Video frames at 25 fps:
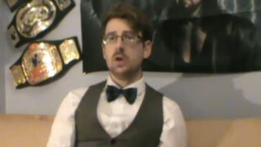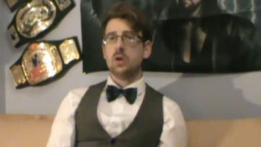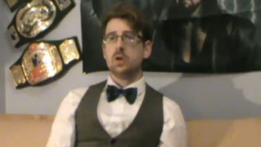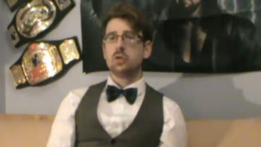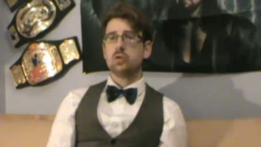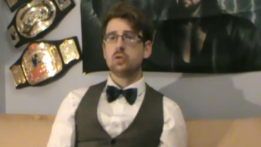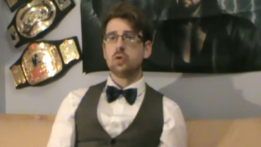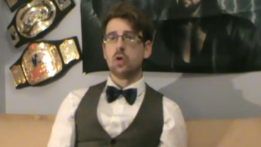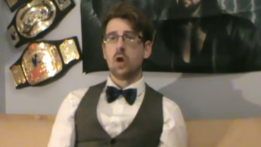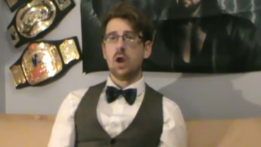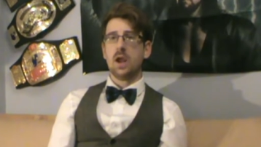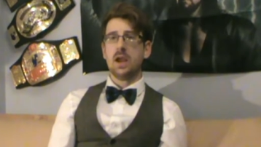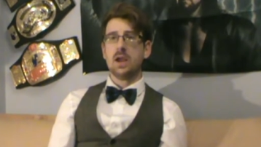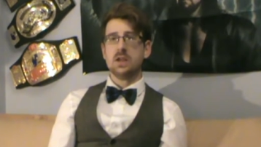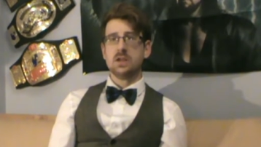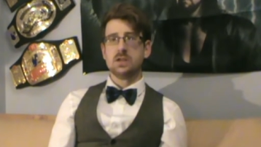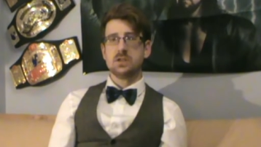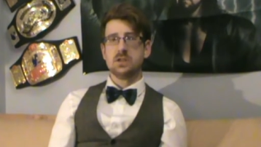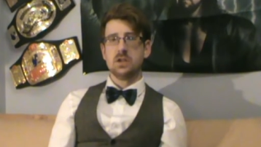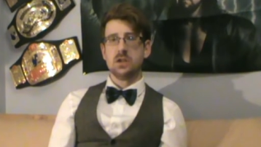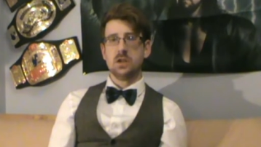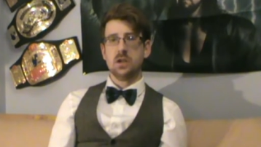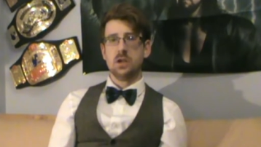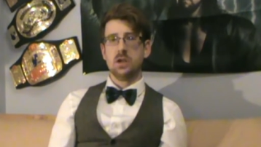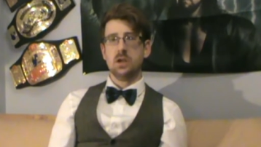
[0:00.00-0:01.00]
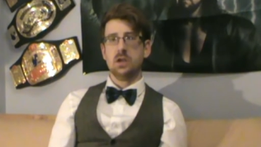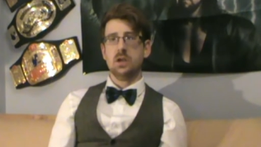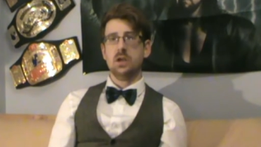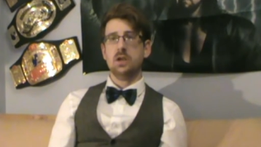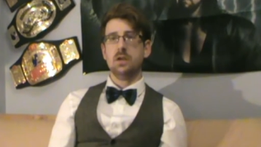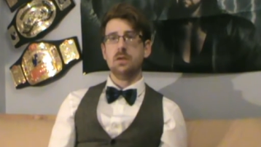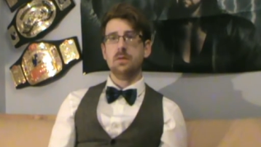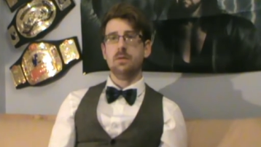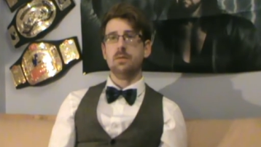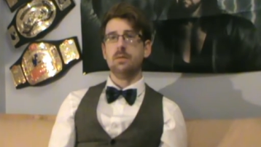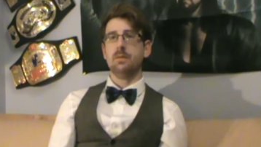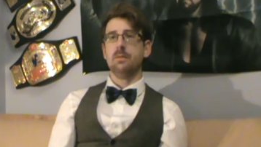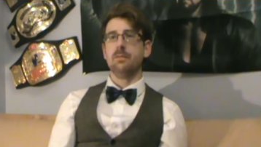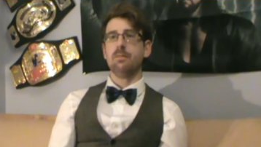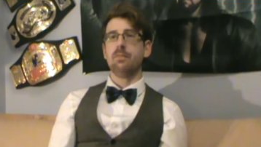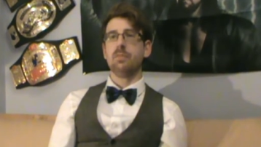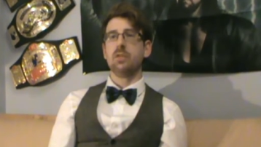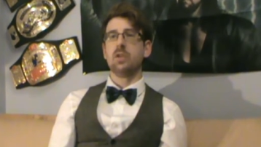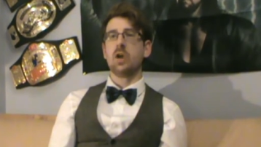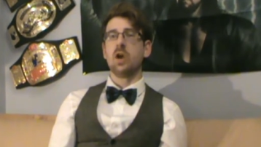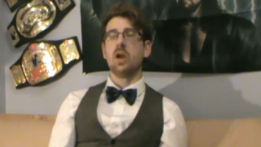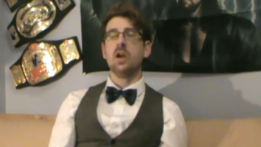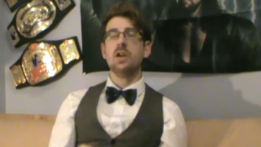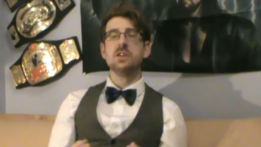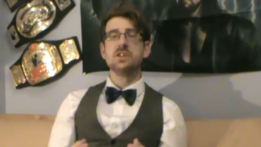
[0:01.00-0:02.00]
trying to
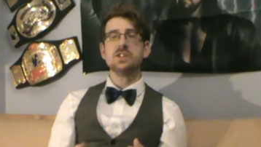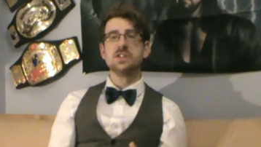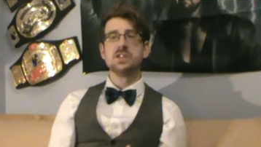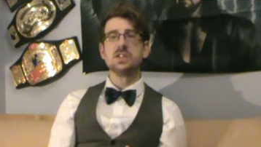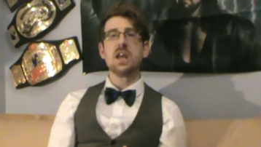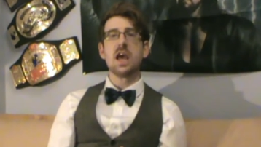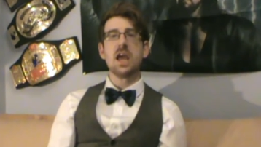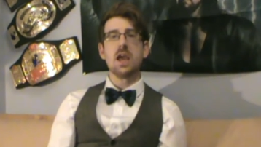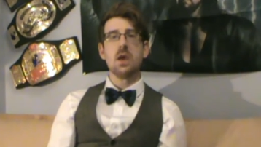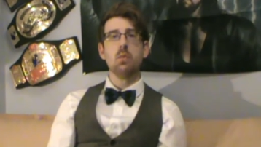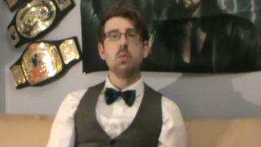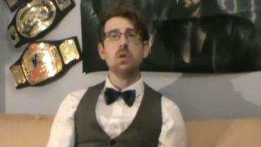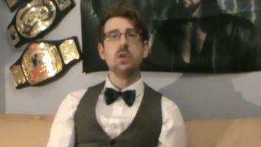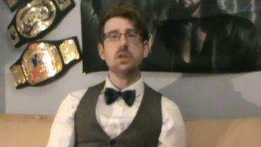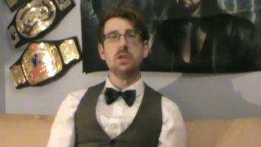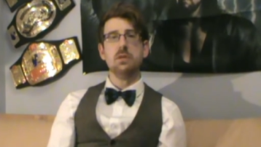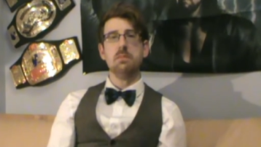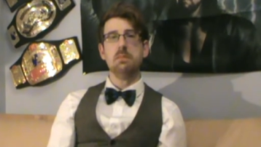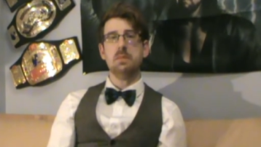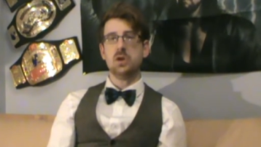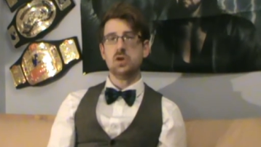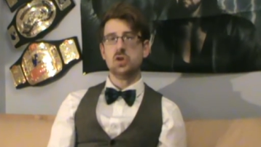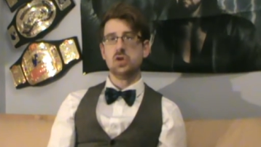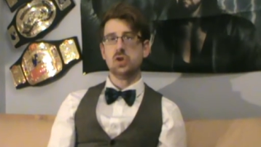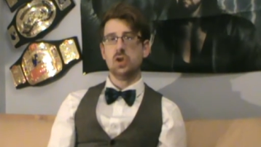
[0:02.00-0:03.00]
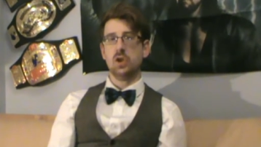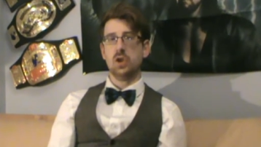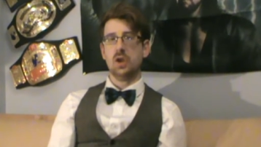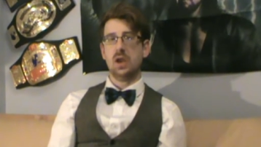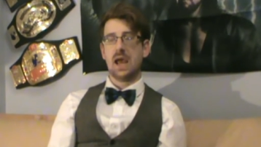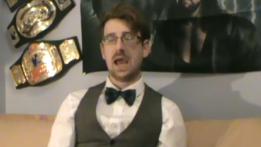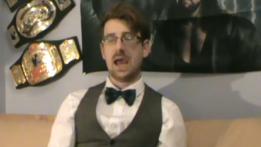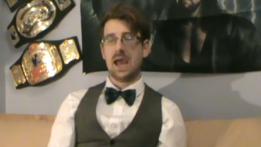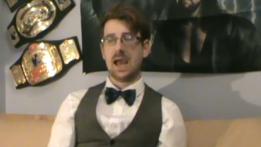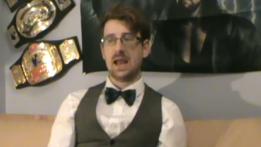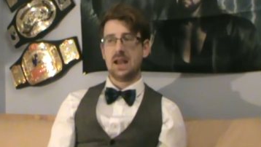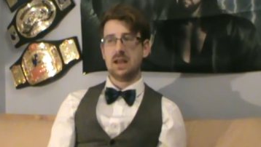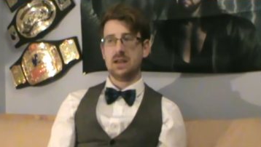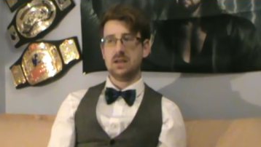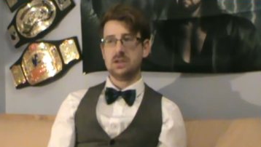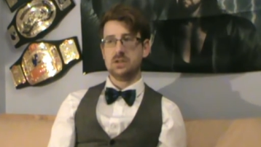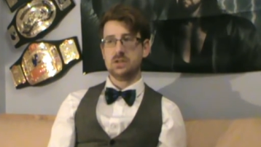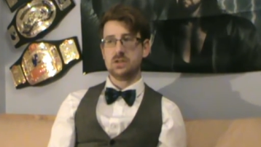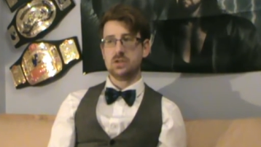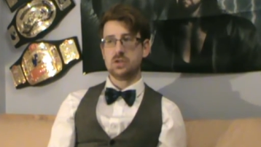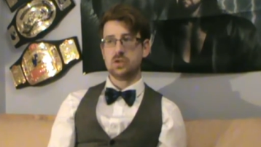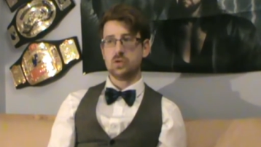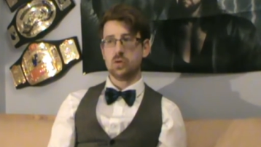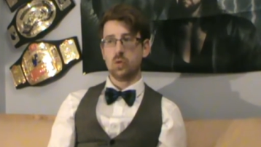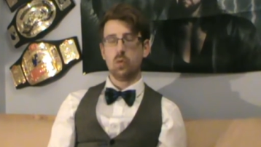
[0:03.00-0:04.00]
kind of stay with the mission and
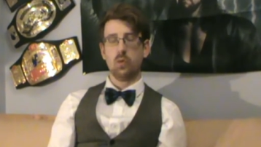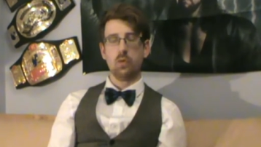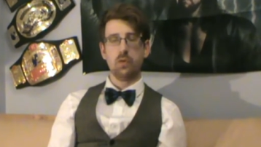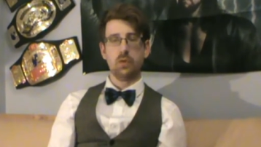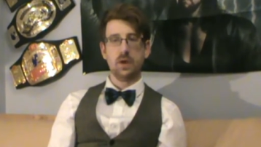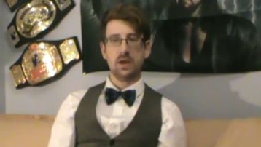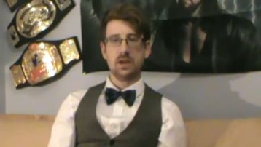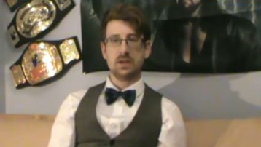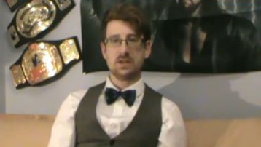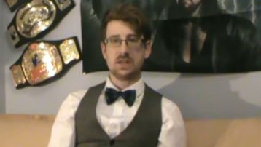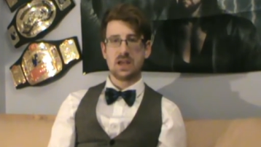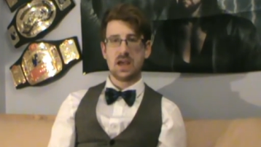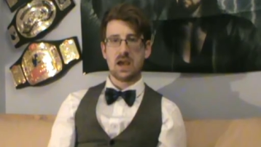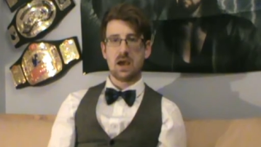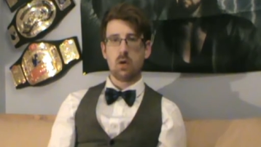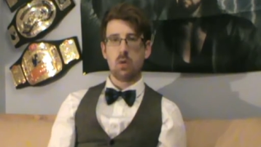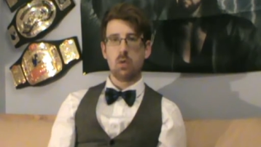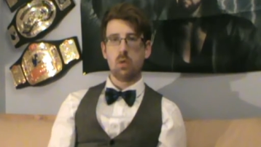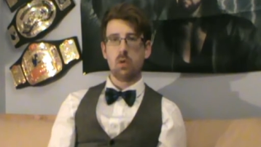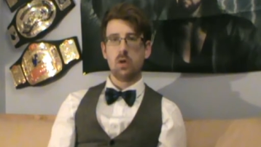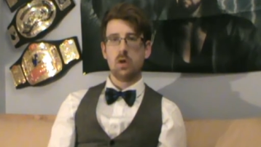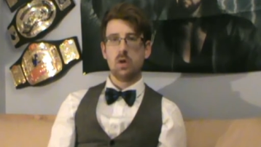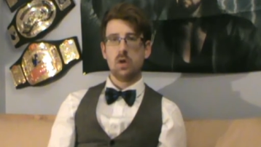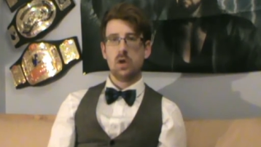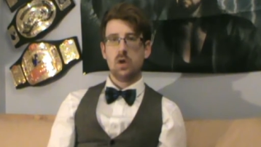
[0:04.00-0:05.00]
sort things out